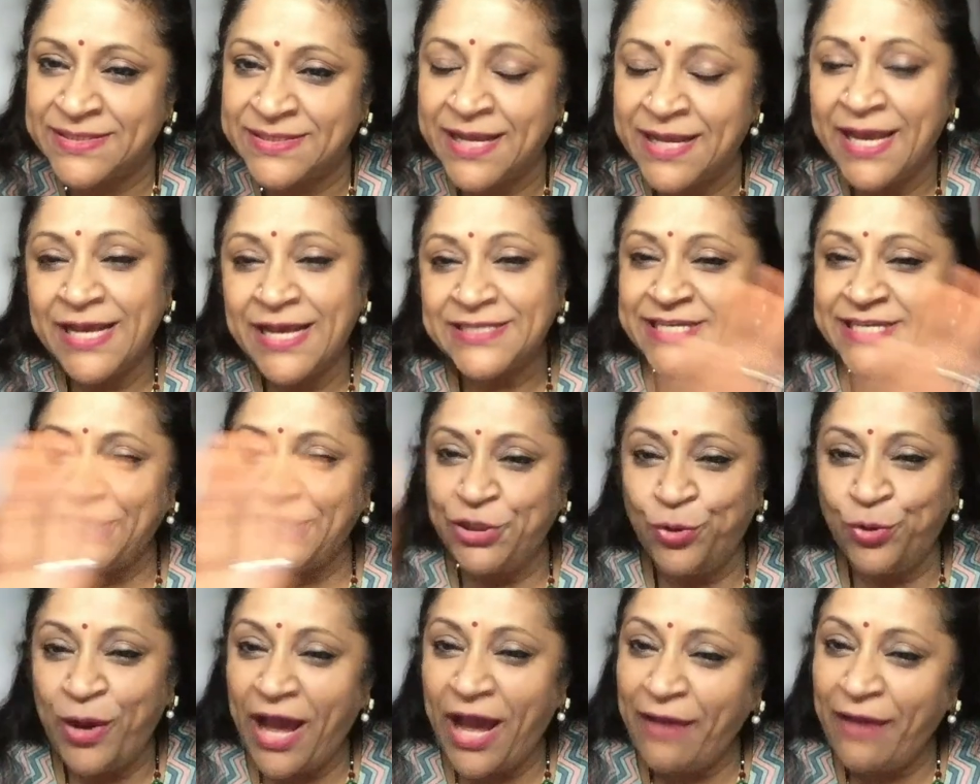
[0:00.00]
See, you
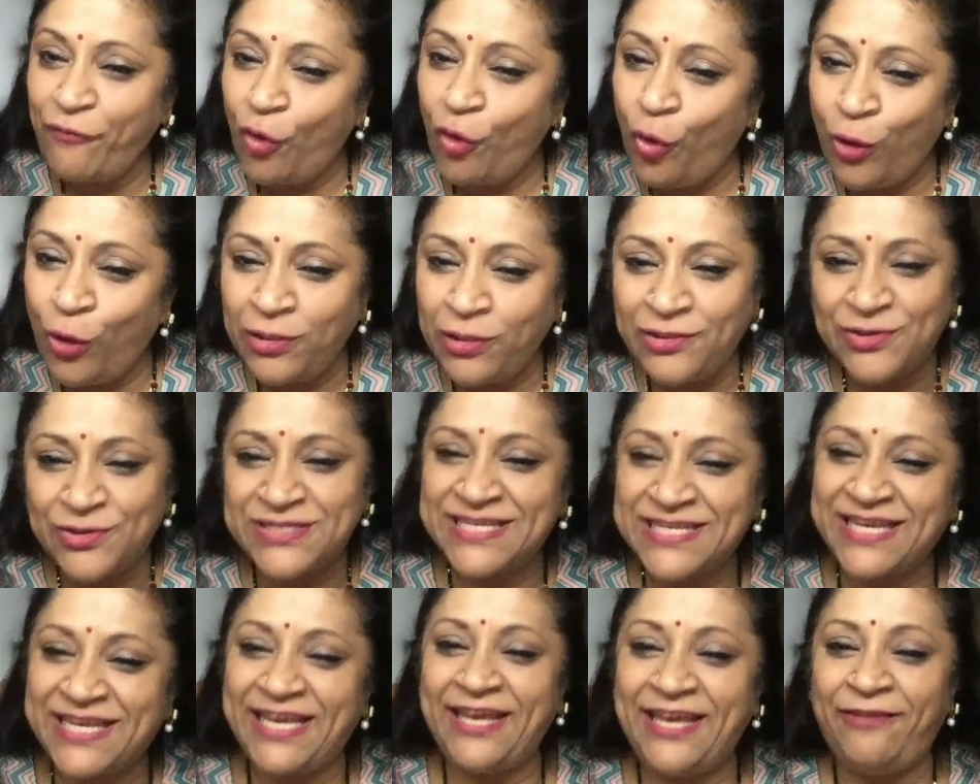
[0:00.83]
have all those
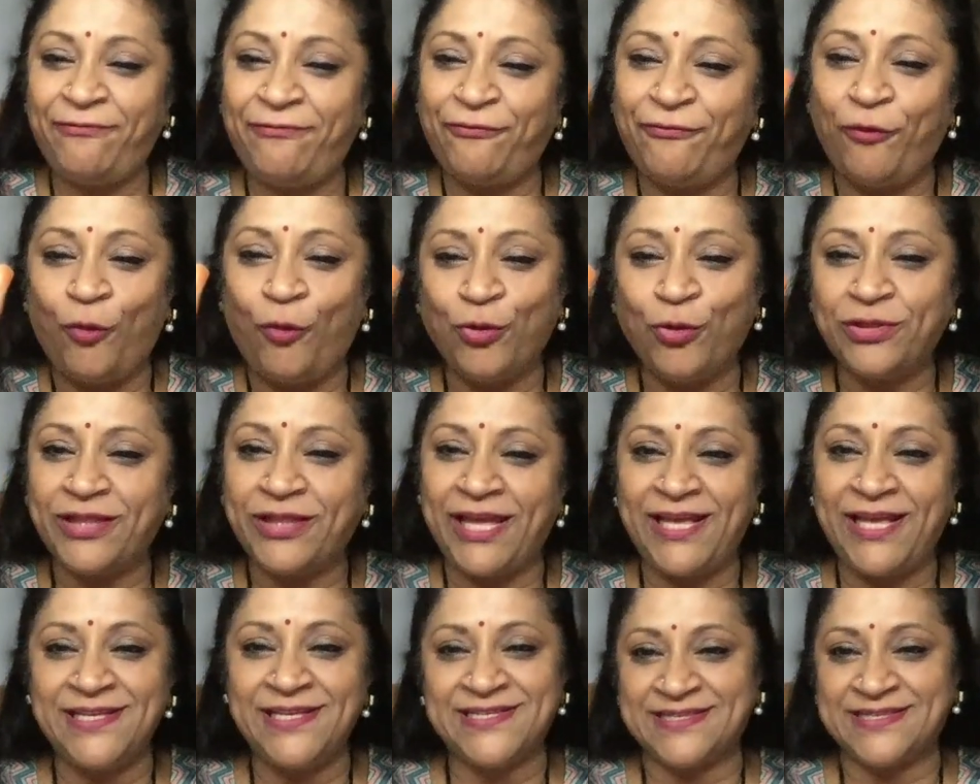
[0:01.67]
key four
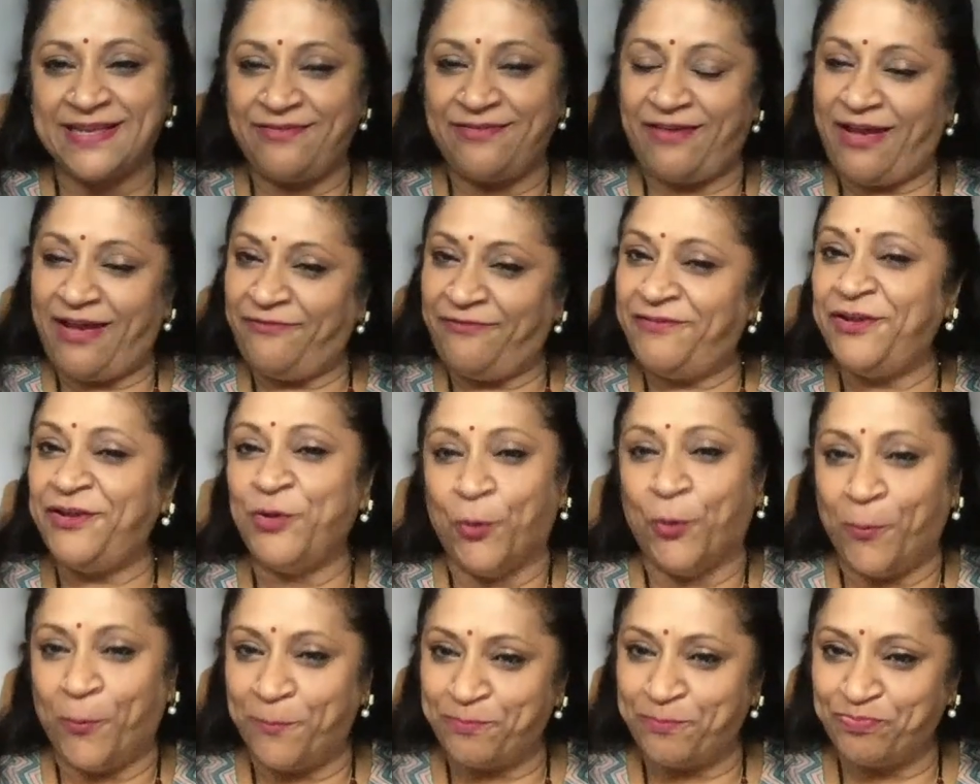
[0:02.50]
things we know,
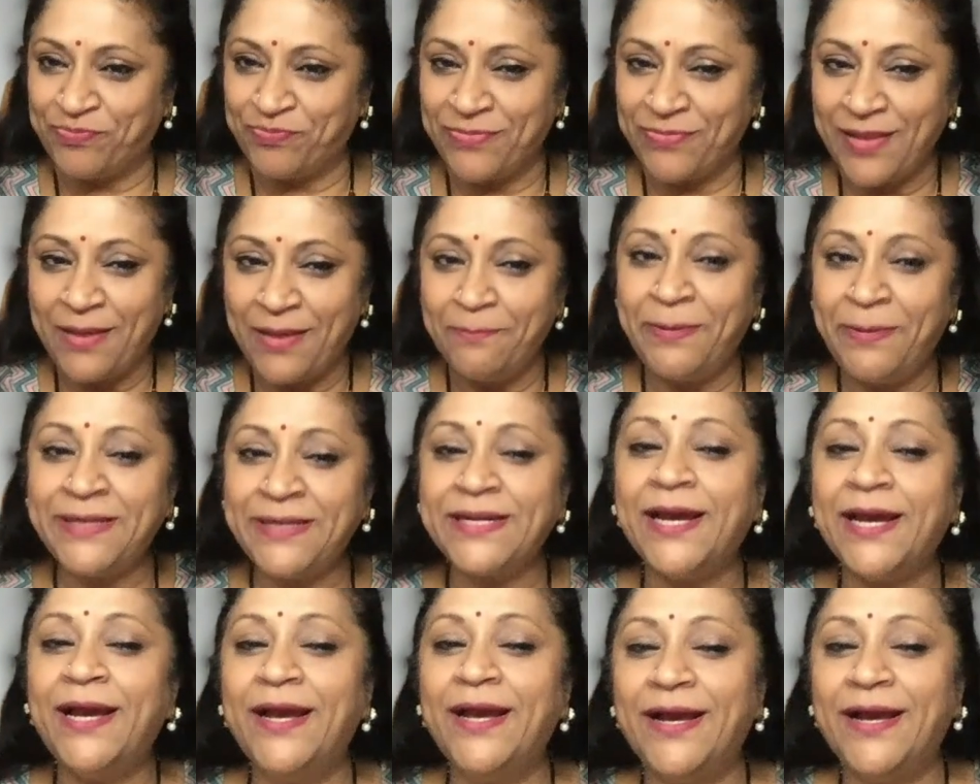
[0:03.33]
but
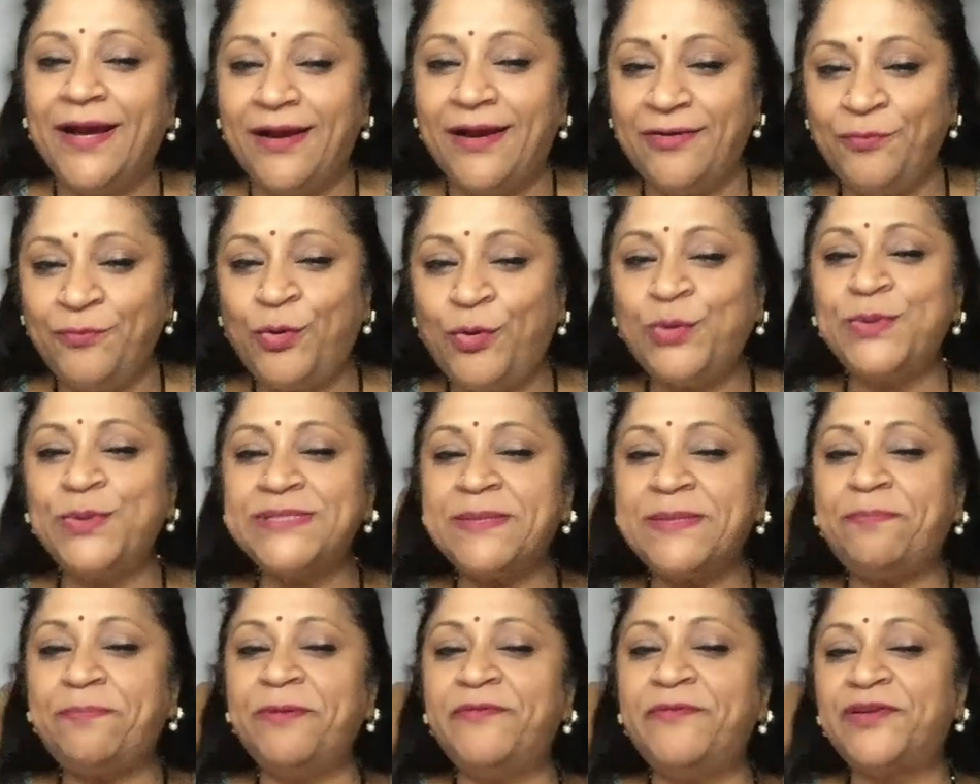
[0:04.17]
what was a
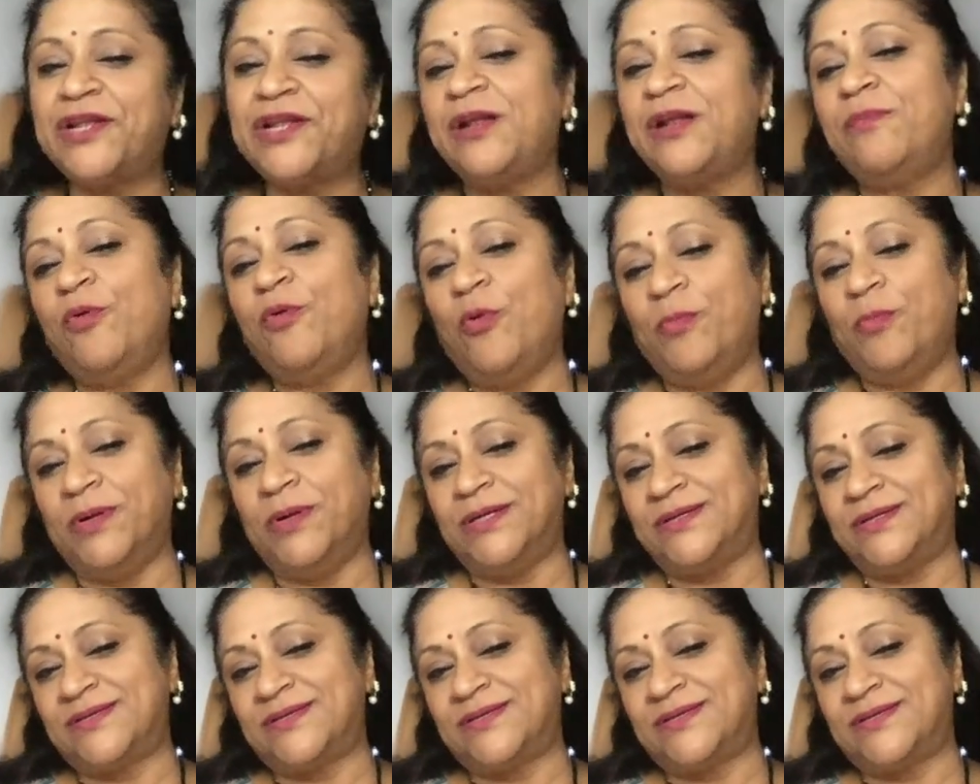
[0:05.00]
pivotal moment?